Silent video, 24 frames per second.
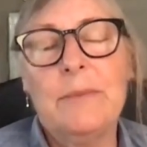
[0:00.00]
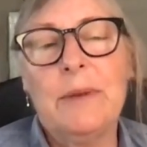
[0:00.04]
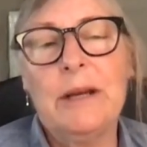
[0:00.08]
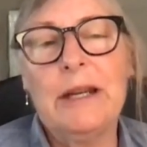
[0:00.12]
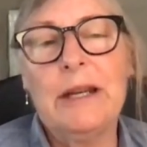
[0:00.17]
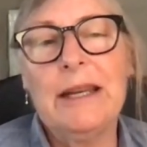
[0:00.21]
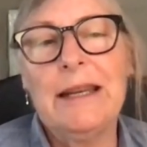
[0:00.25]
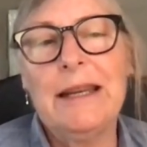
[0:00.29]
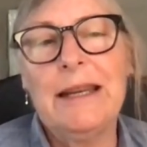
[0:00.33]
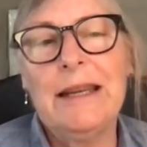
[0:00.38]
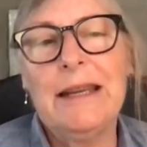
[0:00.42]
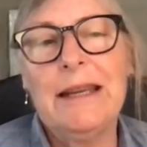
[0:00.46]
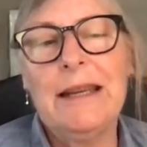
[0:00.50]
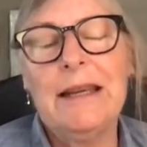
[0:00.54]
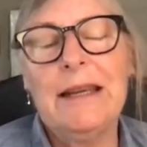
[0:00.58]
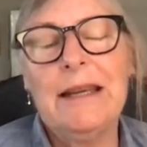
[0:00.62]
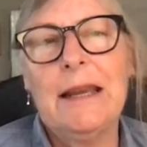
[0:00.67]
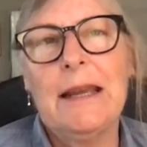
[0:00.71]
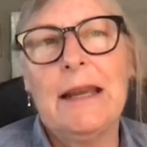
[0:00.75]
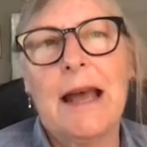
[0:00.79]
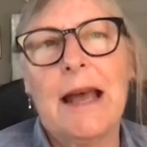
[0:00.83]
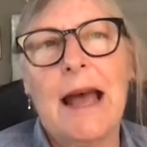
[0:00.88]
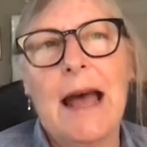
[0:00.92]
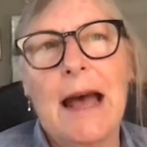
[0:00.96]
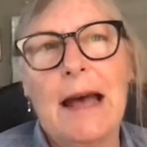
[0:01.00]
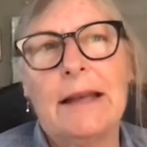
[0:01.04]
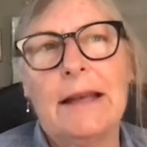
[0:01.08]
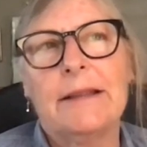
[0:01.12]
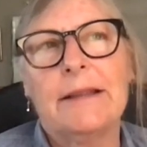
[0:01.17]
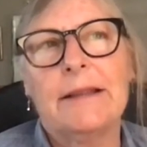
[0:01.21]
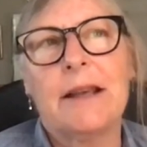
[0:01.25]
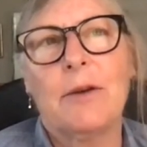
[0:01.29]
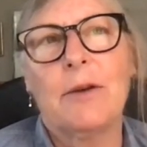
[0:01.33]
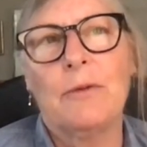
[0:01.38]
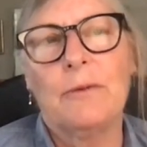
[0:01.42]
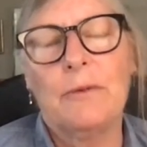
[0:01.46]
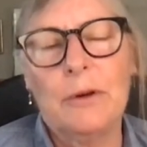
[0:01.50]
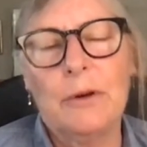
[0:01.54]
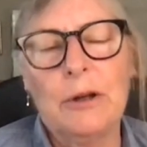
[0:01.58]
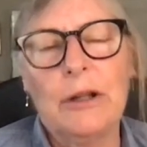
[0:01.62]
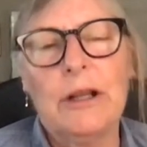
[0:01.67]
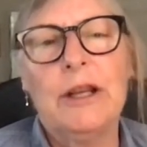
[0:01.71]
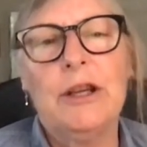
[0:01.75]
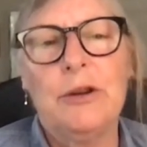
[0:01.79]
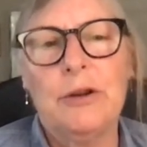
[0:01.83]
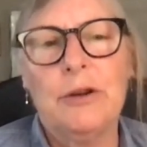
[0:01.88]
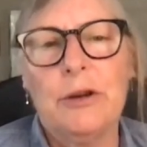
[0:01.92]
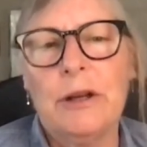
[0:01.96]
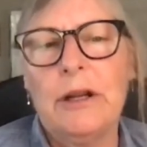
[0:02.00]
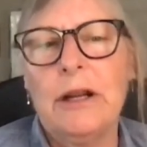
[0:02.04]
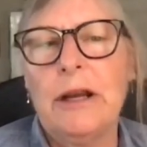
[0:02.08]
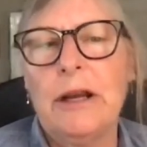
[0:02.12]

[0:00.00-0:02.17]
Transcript: but he has a really good